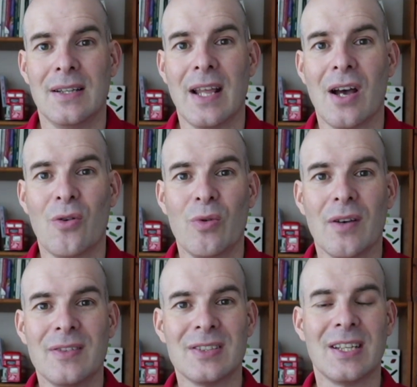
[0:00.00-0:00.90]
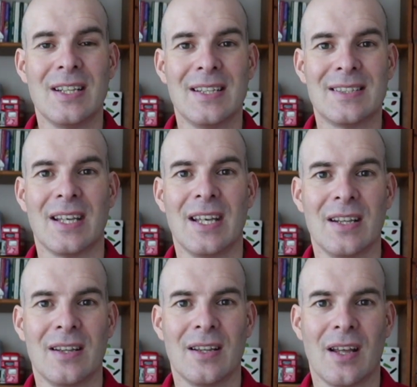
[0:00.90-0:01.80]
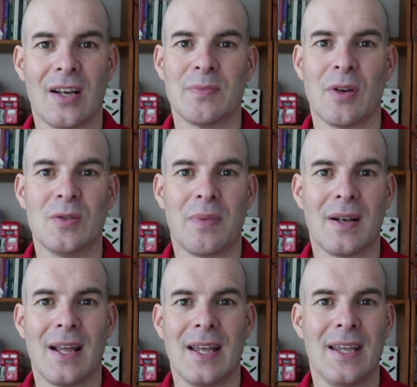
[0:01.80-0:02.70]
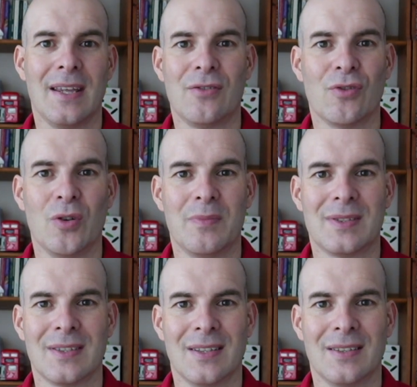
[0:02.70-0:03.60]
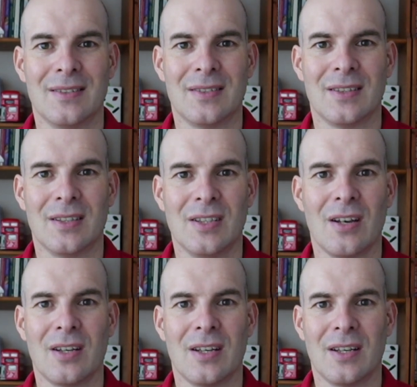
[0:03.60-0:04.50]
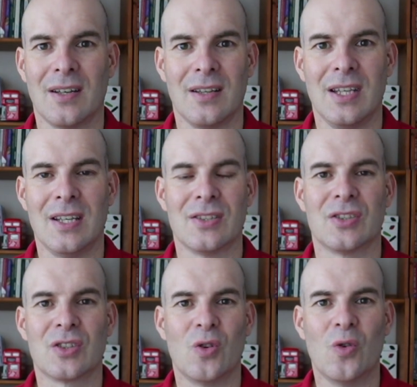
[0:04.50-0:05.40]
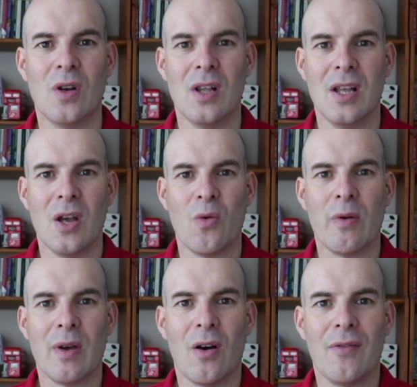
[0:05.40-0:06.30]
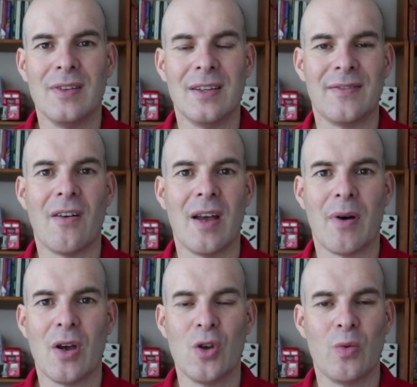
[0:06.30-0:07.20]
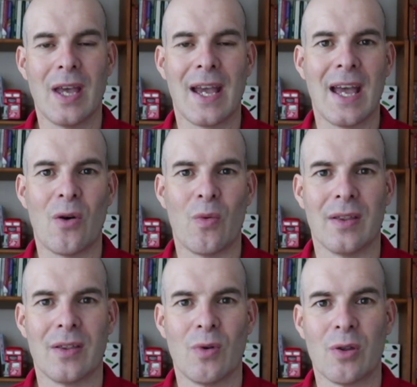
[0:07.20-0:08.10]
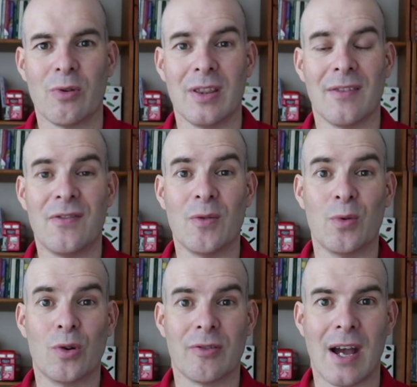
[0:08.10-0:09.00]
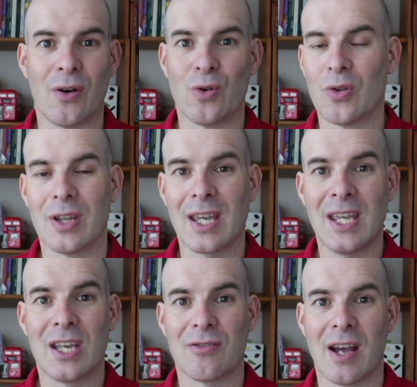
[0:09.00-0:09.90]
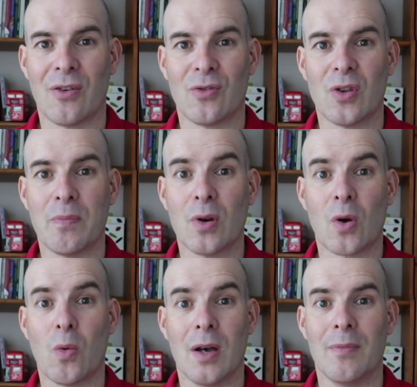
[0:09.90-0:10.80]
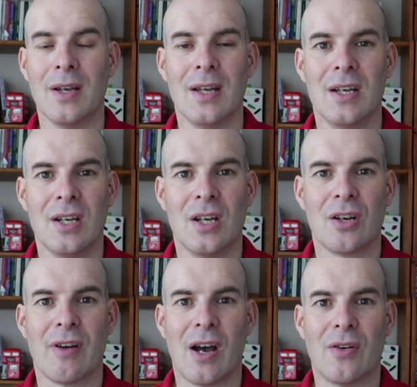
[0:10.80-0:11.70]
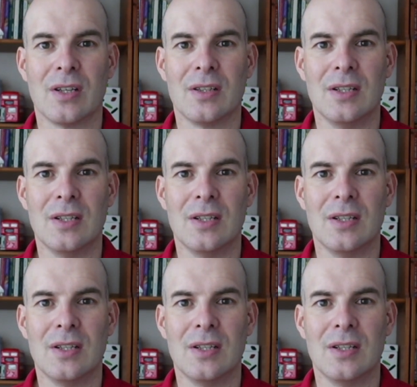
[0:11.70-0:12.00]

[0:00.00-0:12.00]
Now, we often see this in, I suppose, play groups and younger years at school, where we're often defined by who we hang out with, whether we're in the football crowd, or the geek crowd, or the bookworm crowd.